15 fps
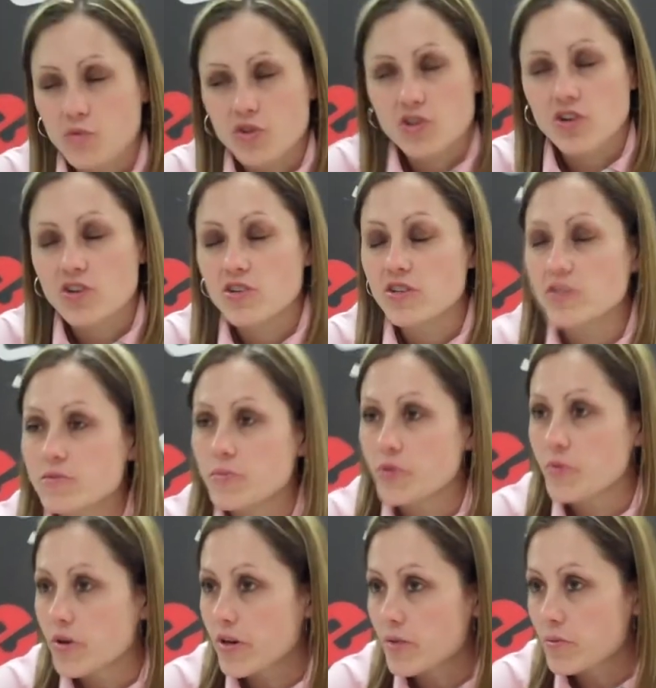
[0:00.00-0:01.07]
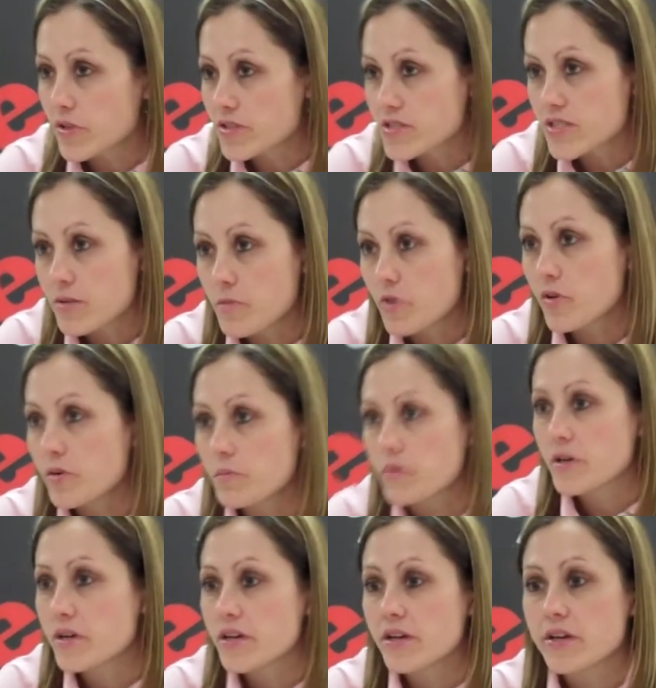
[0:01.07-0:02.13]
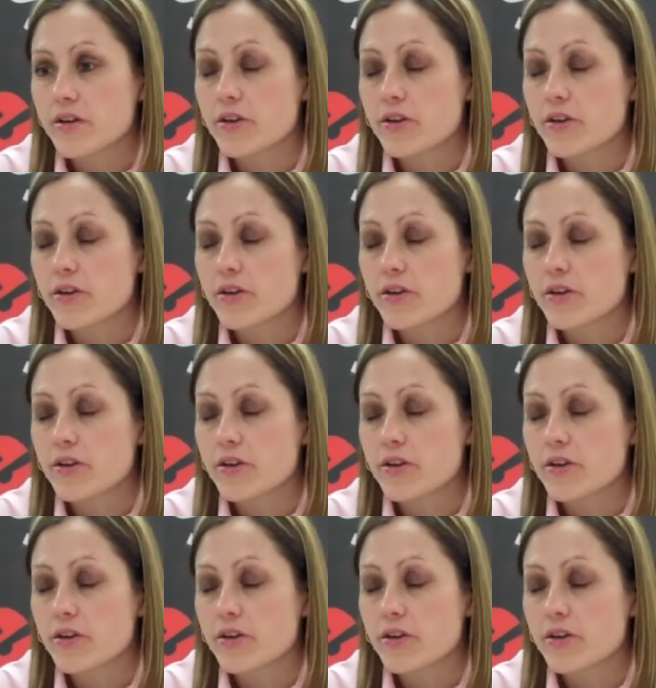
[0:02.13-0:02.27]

work hard and be ready to play SEMO on Monday.